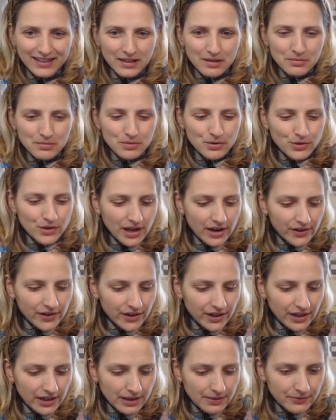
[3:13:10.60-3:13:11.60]

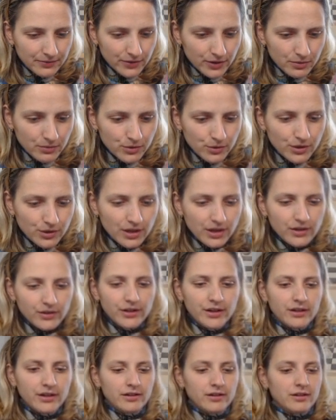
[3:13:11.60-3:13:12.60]
Bulgaria, I'm from
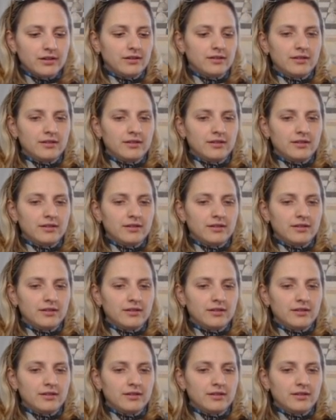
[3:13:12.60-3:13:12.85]
Bulgaria.